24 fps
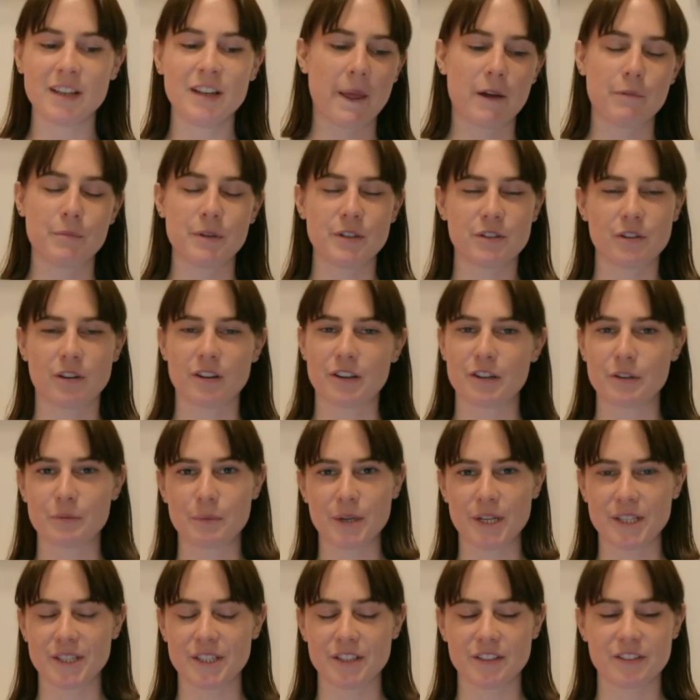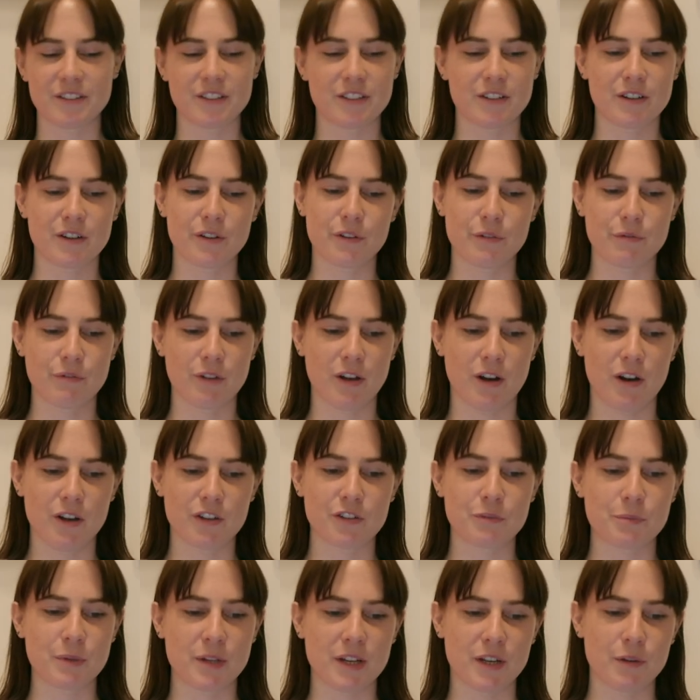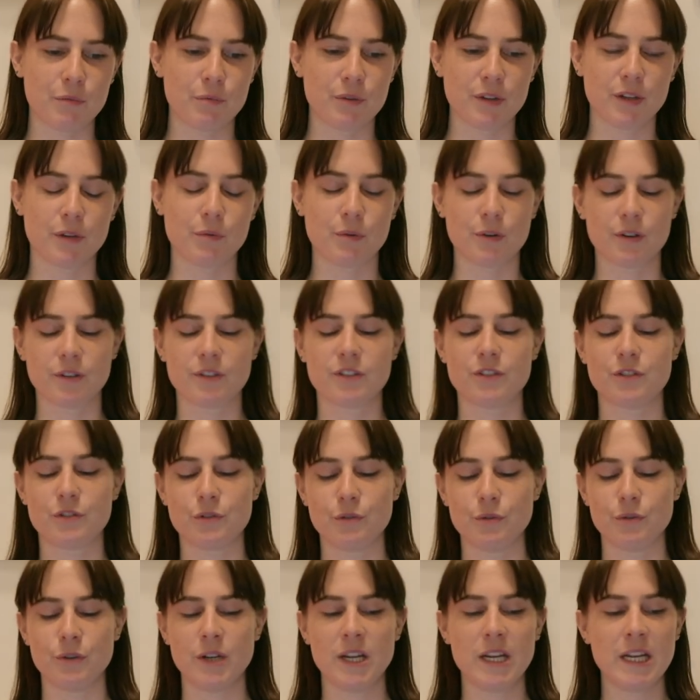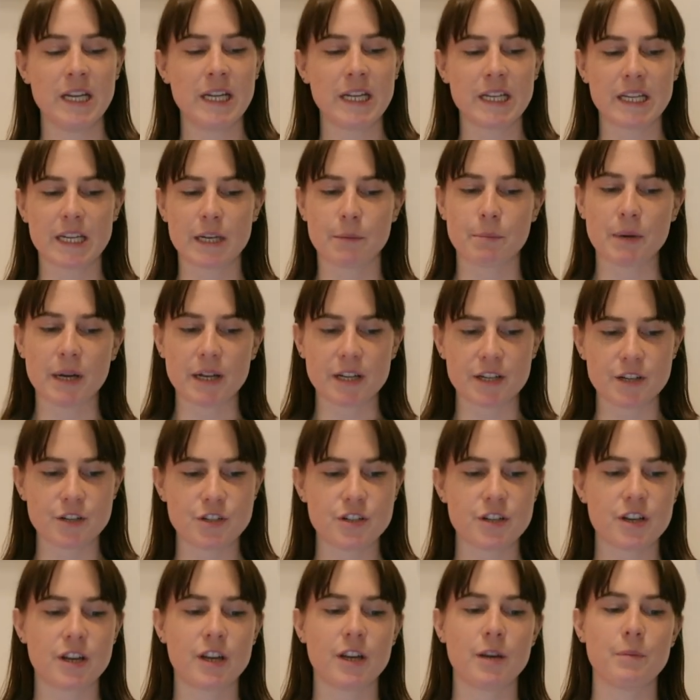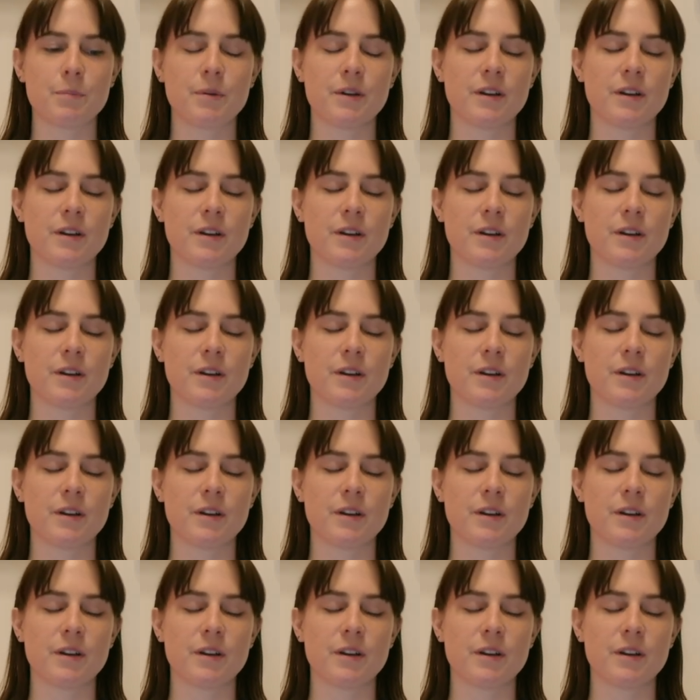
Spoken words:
I've been talking about this in other vlogs, but I really want to get back in shape.